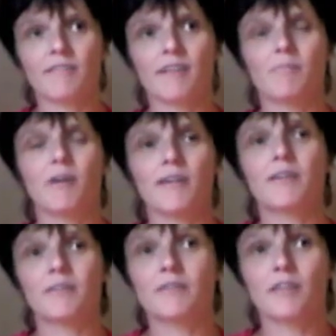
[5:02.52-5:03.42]
then it might
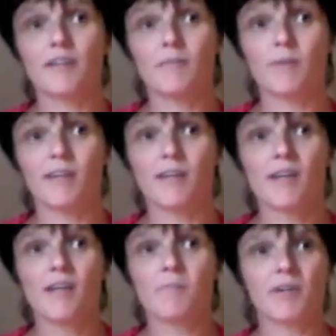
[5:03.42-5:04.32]
concern me.
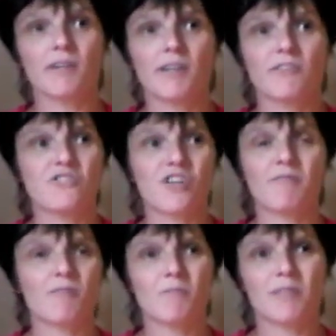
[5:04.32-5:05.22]
But
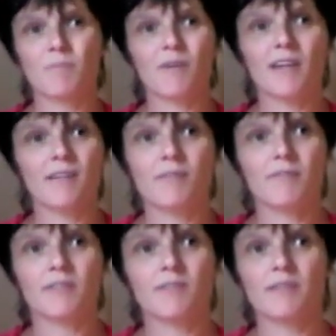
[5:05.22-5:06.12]
general misbehaviour
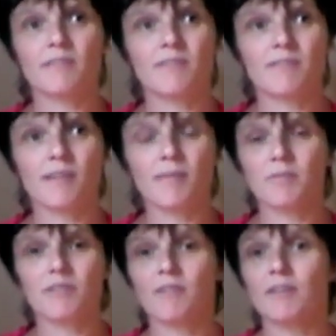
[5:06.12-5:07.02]
is
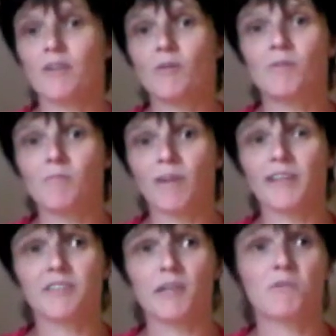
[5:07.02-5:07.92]
absolutely
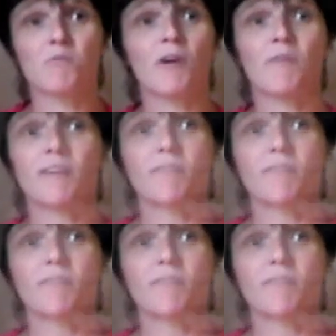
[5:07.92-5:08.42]
commonplace, and I would worry if